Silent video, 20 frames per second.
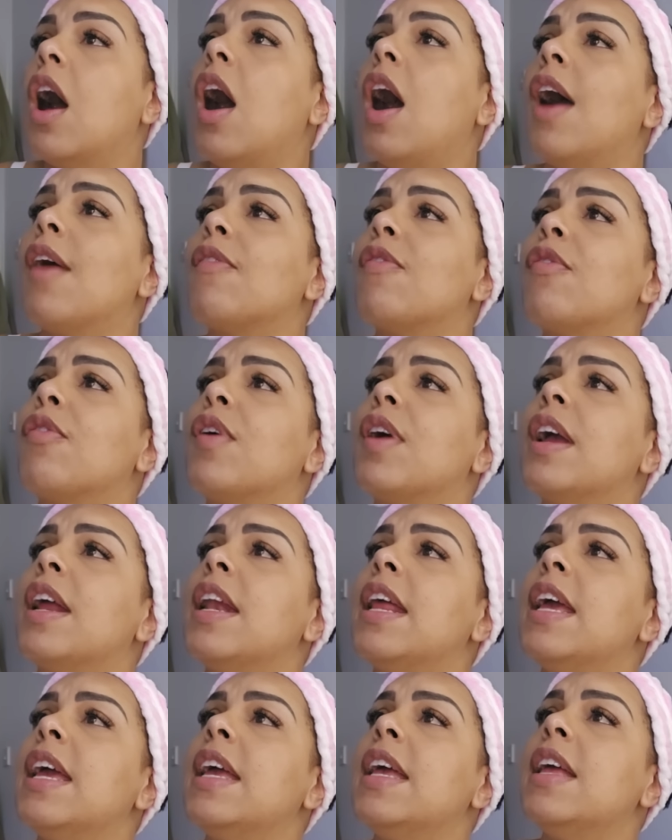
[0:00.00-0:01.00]
I
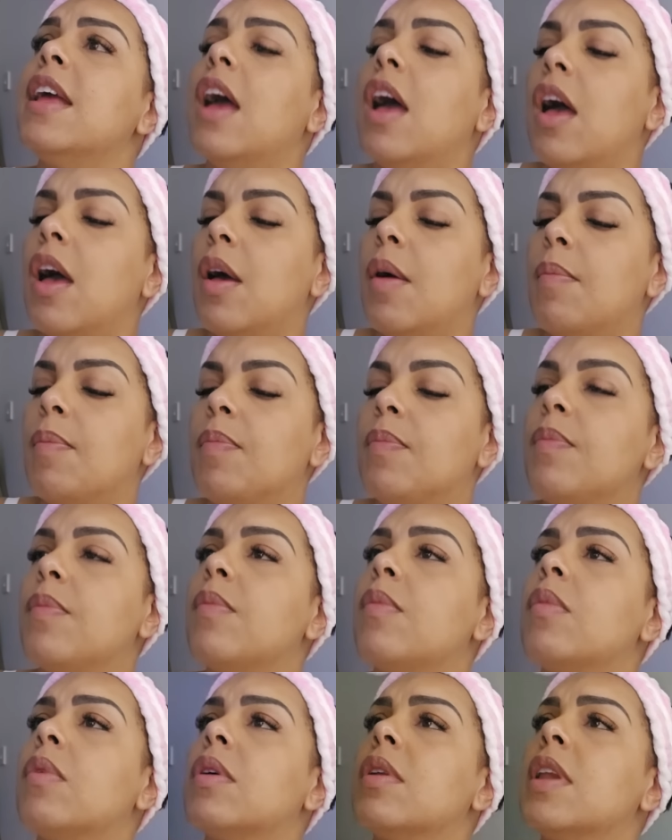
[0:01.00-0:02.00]
really,
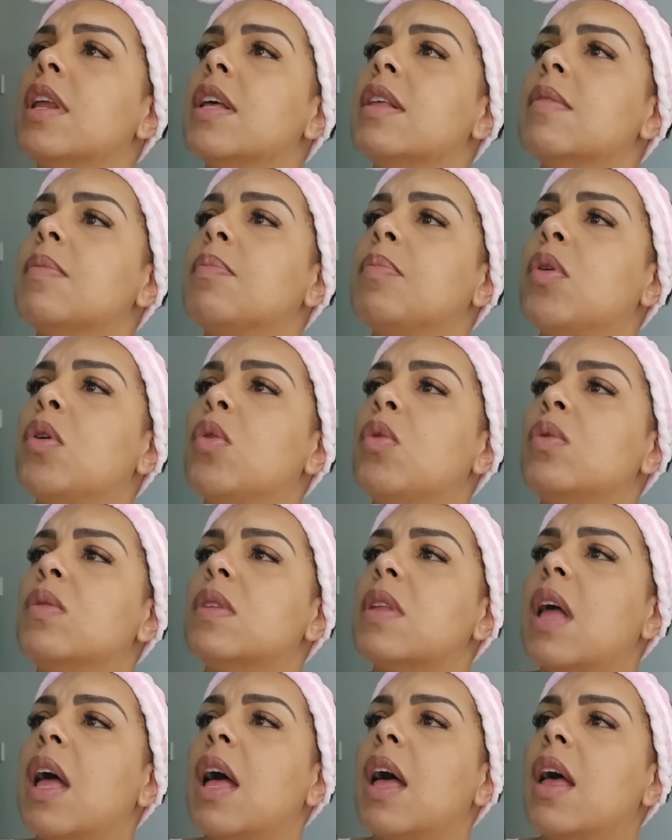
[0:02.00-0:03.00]
let's
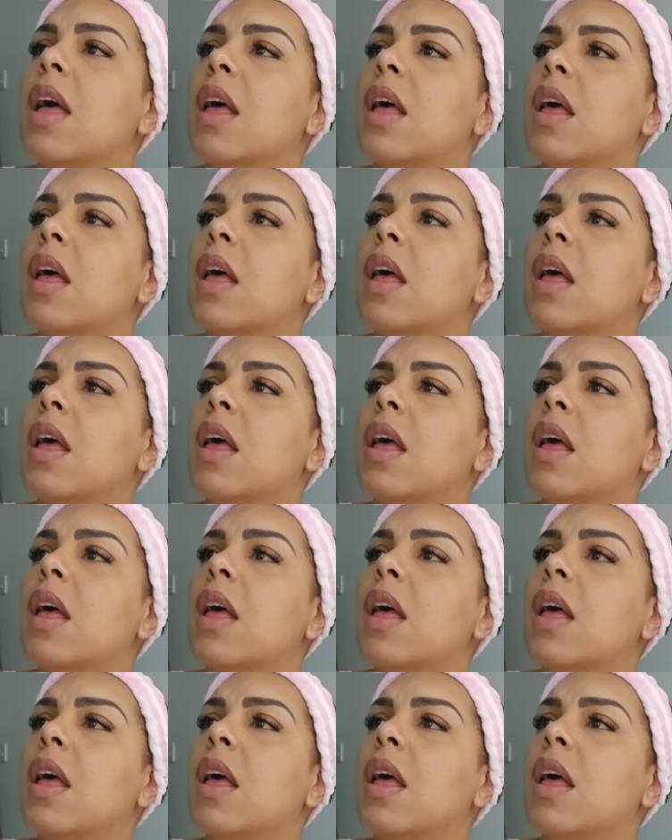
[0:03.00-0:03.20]
pause that.